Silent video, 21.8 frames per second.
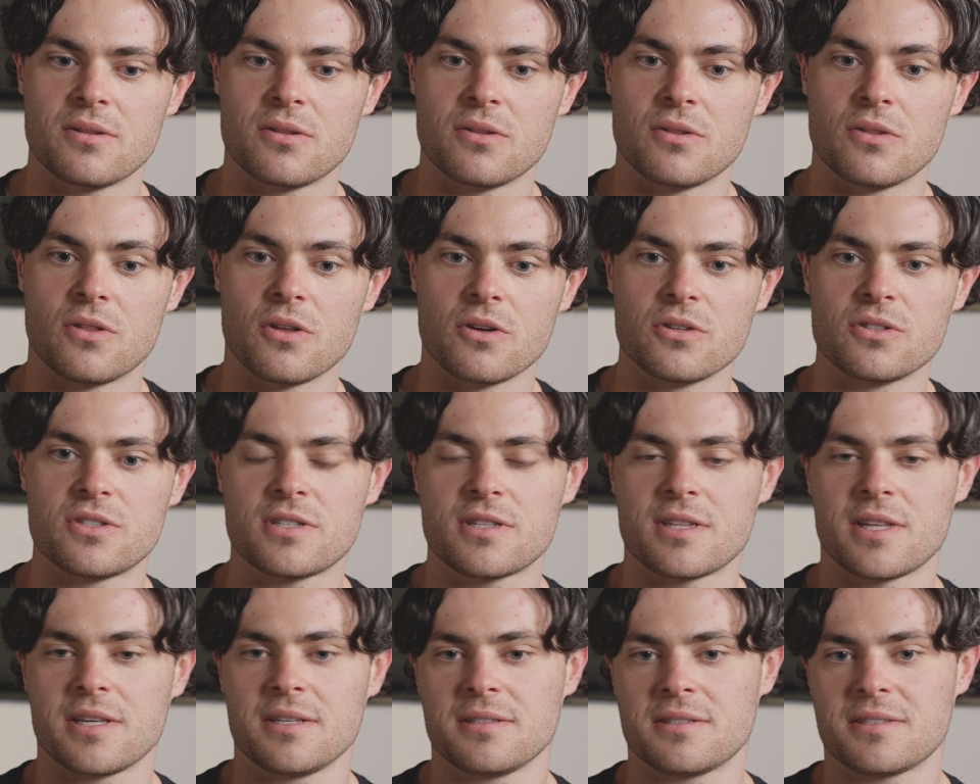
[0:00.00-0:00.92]
those
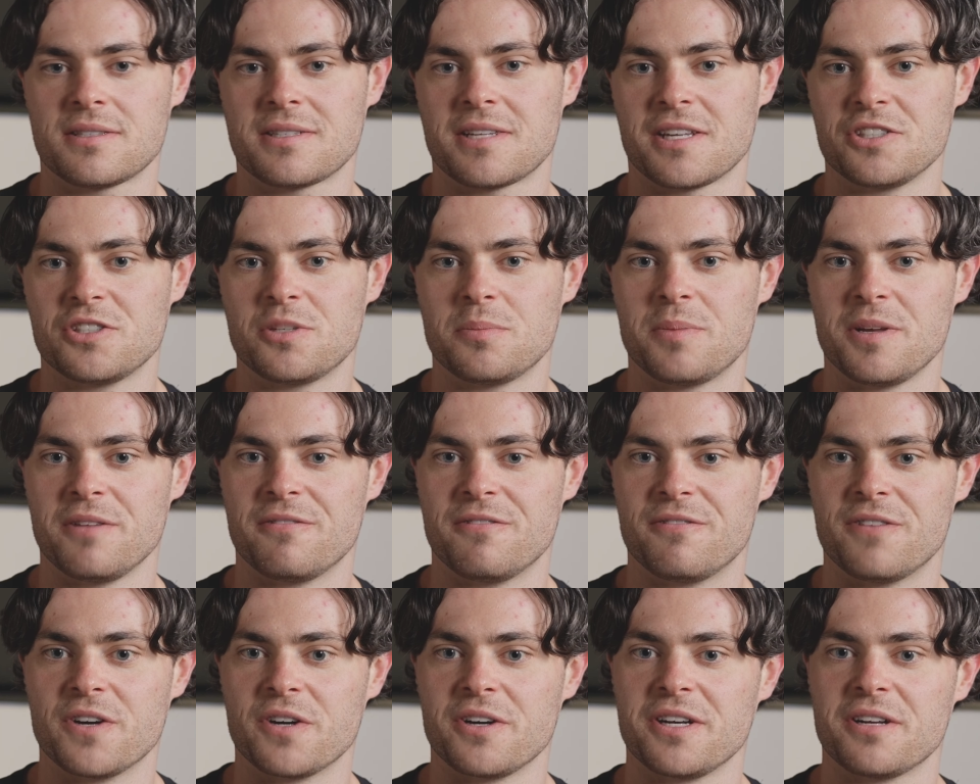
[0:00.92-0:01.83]
things tend to be
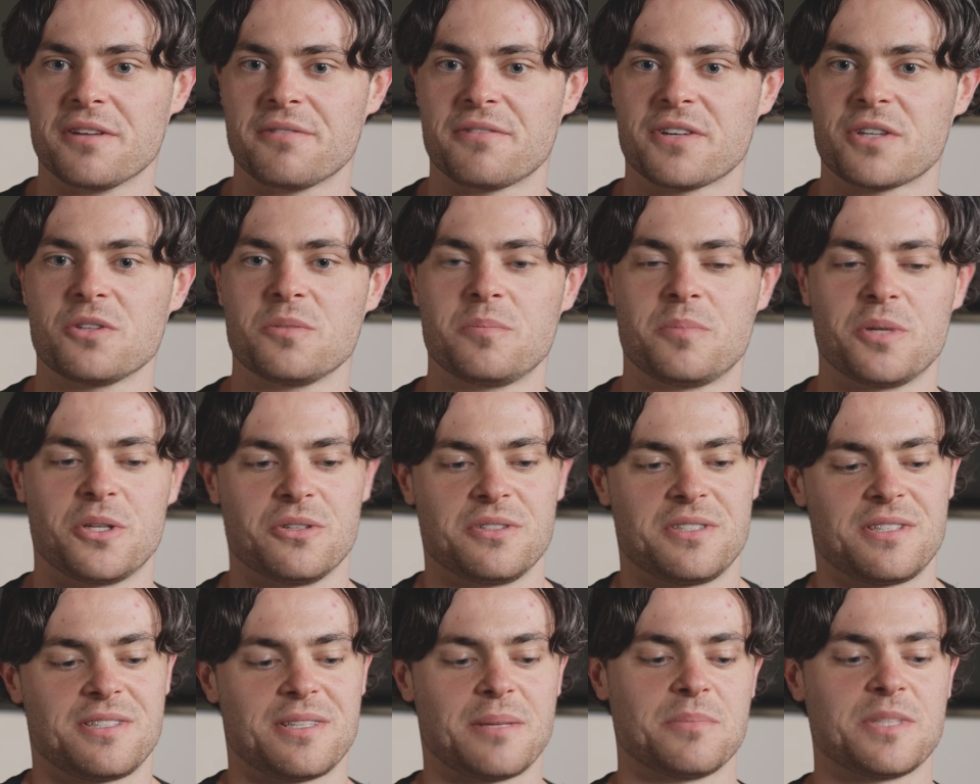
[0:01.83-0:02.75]
very difficult because
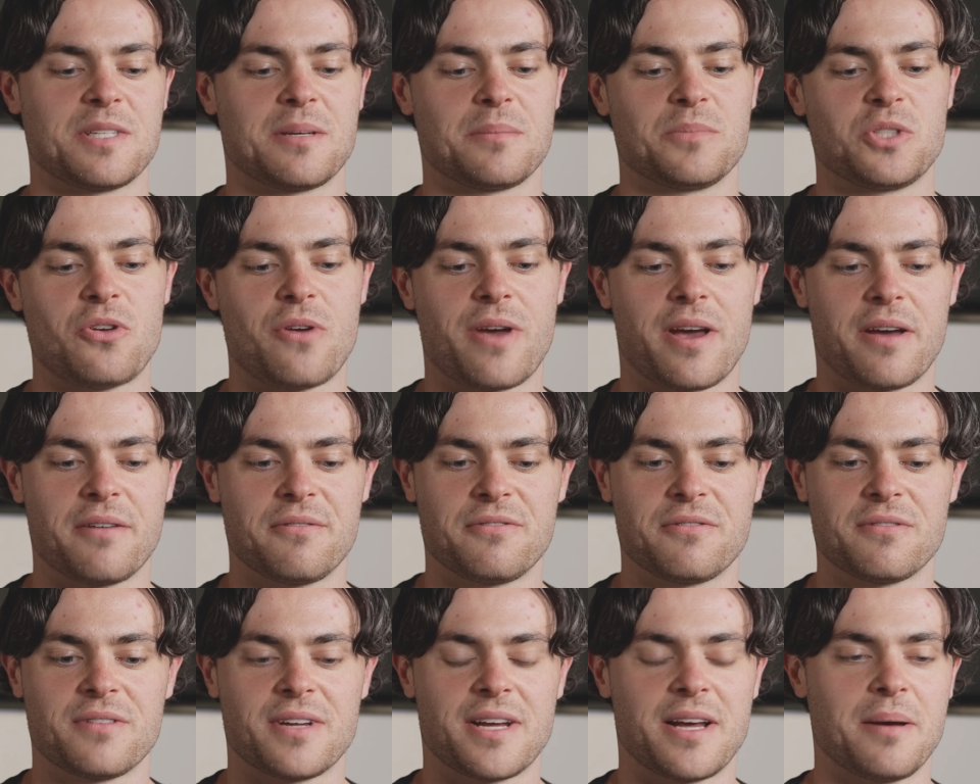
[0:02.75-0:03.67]
sometimes you
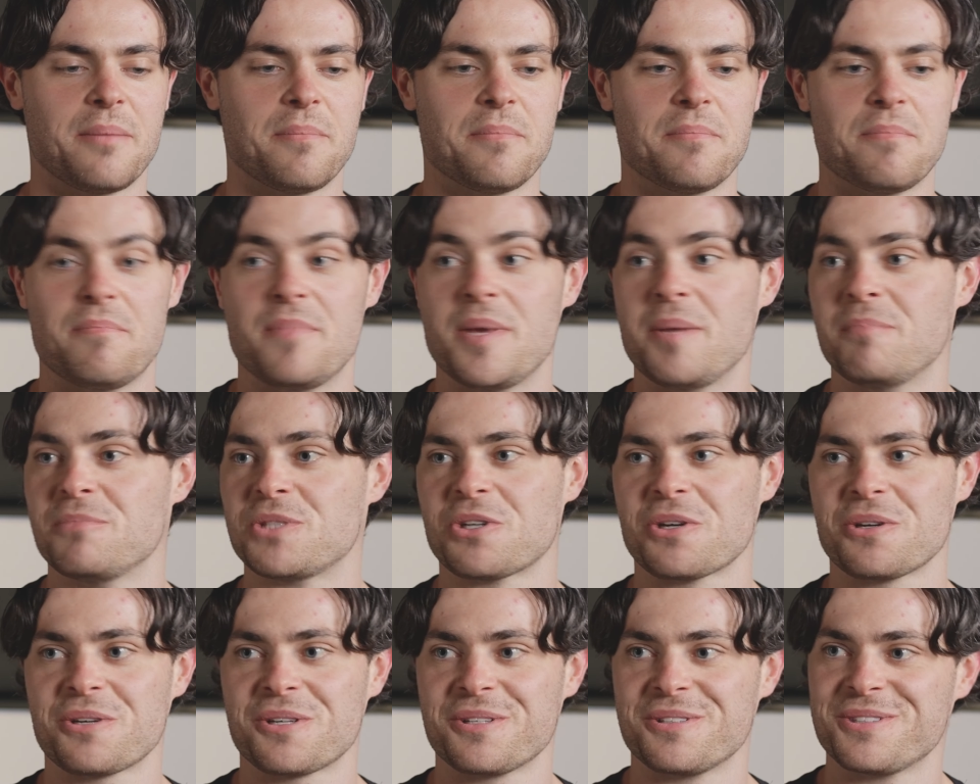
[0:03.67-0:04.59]
have meme
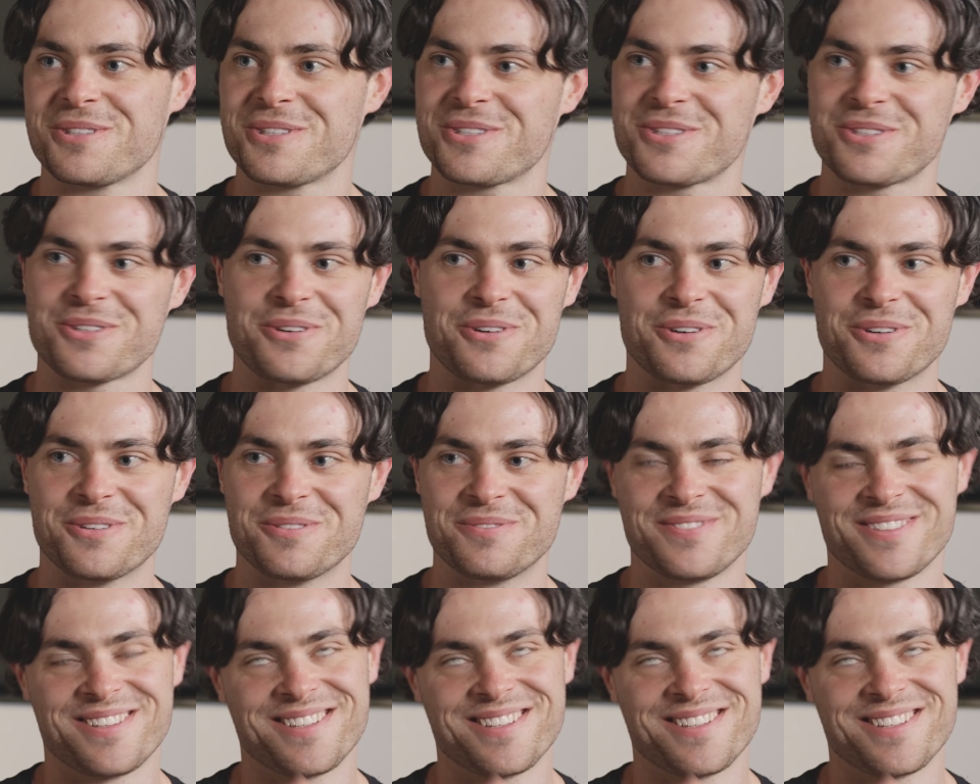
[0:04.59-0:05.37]
tokens or